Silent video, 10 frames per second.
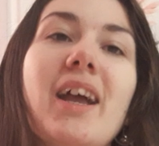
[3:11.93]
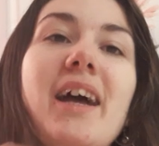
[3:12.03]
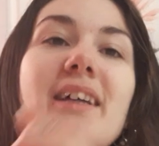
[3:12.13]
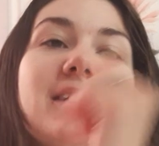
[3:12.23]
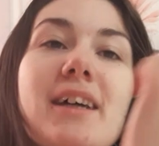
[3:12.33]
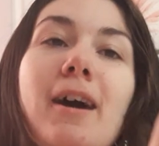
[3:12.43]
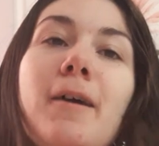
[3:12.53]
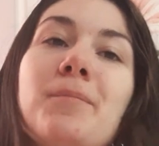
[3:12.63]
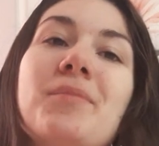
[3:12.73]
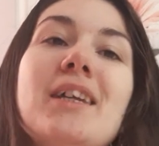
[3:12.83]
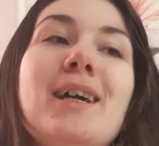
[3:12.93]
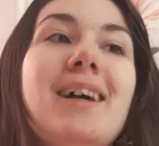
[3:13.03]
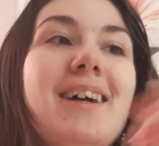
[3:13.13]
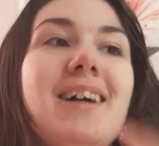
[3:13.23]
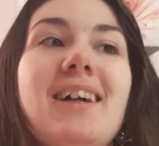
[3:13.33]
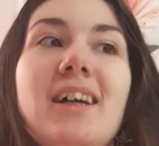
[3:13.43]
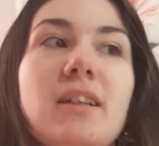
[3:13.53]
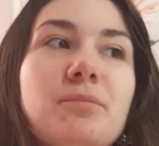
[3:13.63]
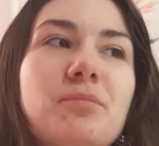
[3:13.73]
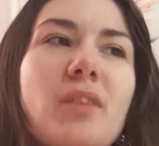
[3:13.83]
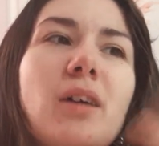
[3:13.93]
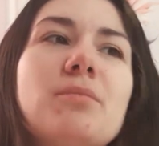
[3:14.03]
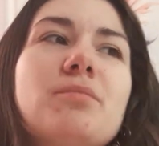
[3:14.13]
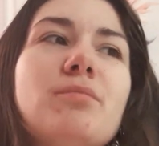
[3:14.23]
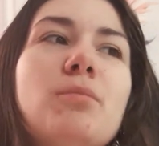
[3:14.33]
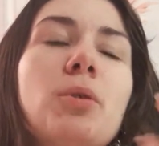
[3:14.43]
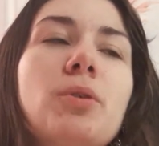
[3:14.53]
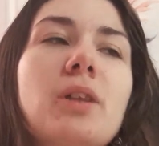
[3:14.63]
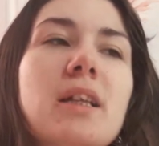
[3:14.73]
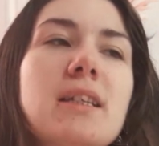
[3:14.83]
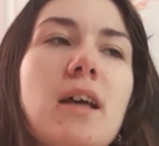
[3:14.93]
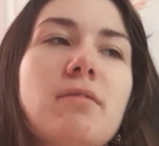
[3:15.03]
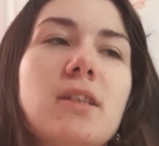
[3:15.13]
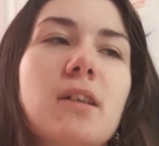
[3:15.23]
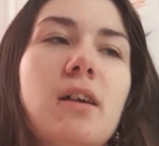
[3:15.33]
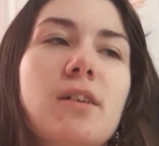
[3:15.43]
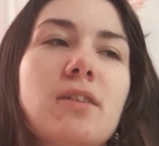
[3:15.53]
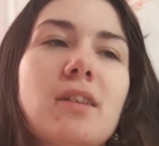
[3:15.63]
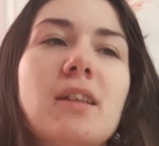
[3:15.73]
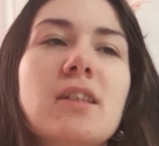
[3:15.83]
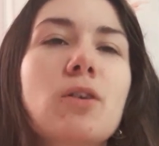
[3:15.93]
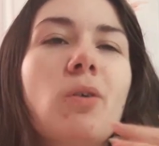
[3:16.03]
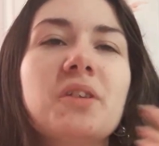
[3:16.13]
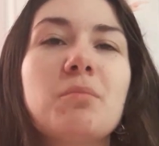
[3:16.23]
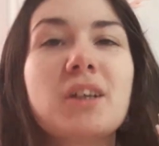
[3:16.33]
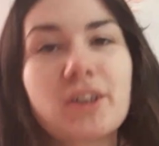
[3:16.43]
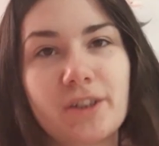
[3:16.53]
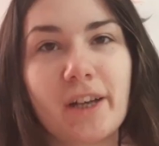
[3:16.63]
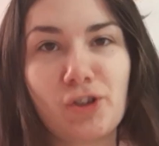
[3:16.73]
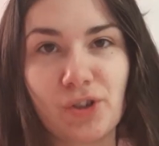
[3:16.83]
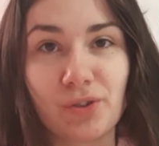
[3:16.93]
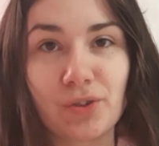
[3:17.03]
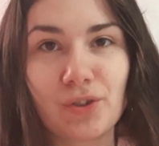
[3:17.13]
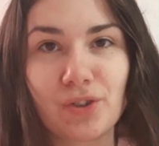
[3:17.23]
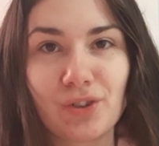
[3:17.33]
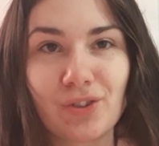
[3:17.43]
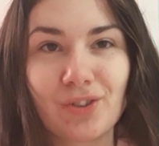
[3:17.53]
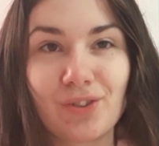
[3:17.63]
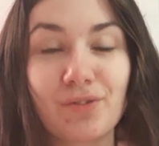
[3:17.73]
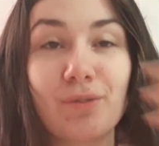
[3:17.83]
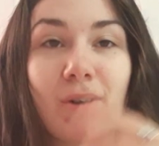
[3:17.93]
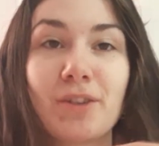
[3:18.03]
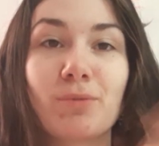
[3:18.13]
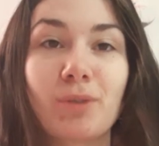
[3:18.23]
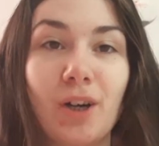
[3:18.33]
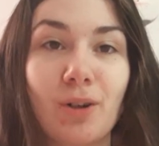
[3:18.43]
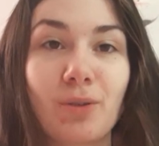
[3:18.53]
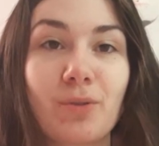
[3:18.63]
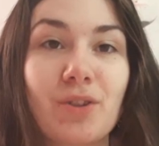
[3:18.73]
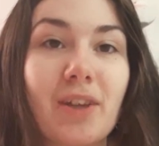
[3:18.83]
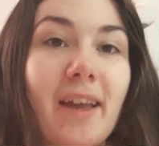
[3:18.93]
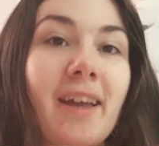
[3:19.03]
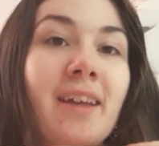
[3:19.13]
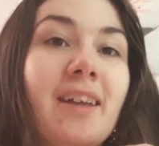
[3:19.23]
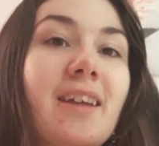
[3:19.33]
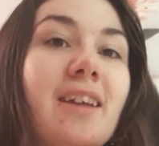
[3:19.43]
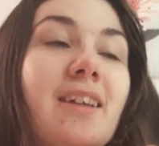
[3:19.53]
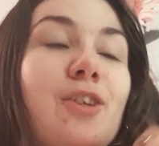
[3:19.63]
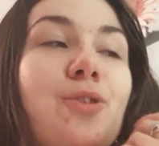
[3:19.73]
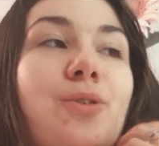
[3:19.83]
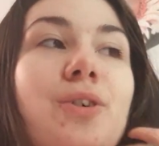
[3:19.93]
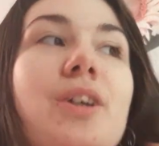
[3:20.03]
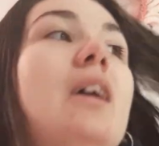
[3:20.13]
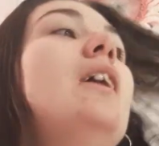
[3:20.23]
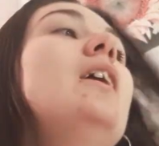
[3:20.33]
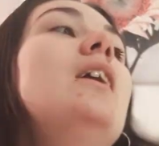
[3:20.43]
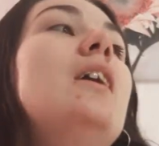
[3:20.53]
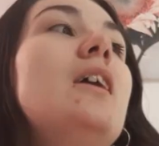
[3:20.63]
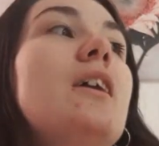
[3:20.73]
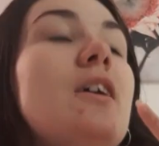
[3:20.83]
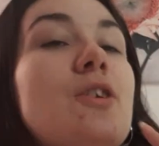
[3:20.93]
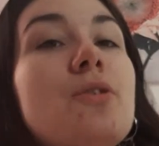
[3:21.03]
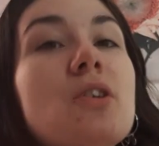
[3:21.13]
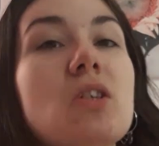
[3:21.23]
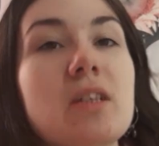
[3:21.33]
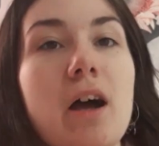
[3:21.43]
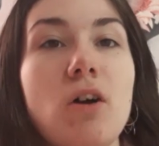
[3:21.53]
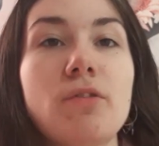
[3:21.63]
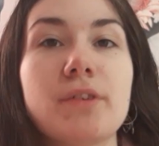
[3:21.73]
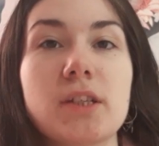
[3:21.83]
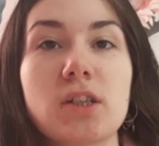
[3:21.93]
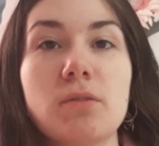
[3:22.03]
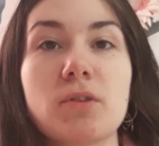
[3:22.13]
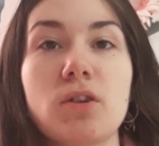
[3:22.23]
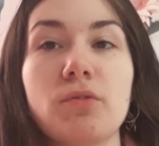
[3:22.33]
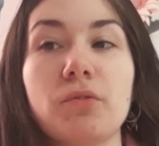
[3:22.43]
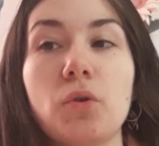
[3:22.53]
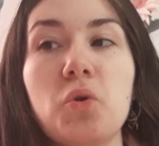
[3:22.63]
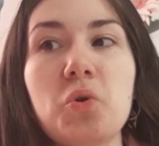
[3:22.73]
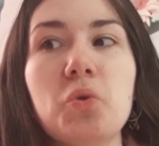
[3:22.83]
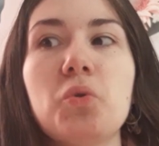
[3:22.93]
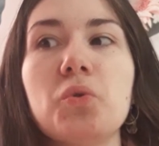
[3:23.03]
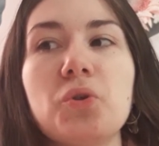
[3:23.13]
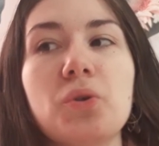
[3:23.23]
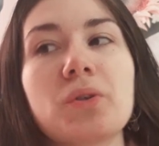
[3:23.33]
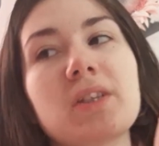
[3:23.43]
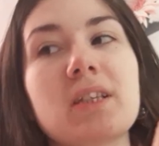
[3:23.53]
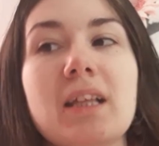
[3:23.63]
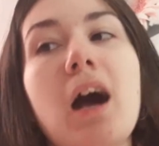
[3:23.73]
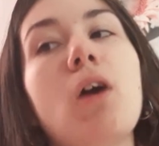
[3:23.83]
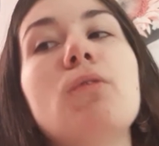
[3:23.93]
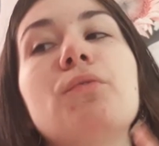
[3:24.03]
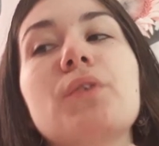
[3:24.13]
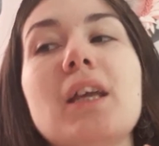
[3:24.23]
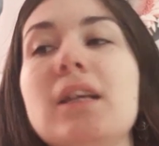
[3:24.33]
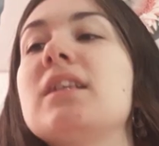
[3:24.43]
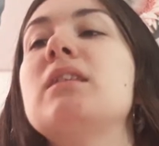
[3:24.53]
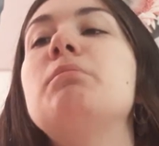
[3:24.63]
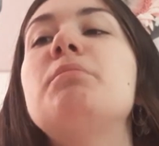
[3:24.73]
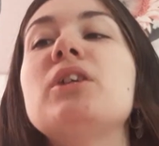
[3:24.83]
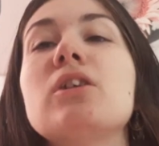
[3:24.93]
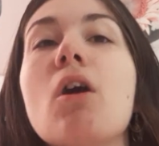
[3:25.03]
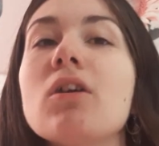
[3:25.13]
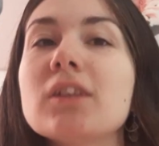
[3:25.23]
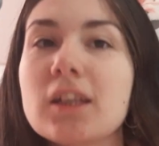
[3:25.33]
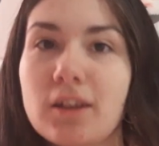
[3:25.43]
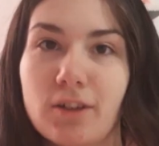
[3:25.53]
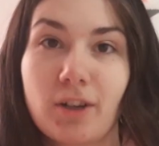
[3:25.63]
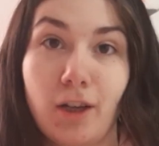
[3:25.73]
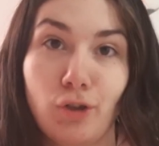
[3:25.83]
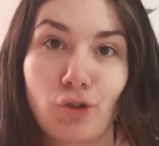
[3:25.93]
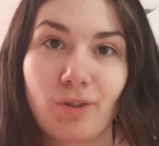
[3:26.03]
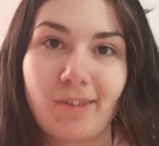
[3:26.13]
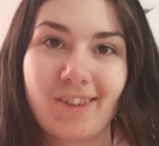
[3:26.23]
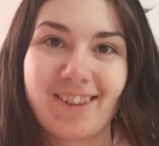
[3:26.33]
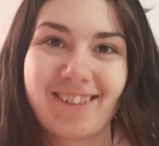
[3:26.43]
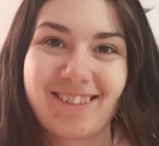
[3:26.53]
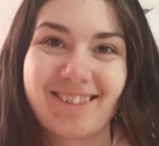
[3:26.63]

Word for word: And um, more or less avatars, let's call them incarnations from other worlds and your yourself in terms of who yourself is beyond incarnations.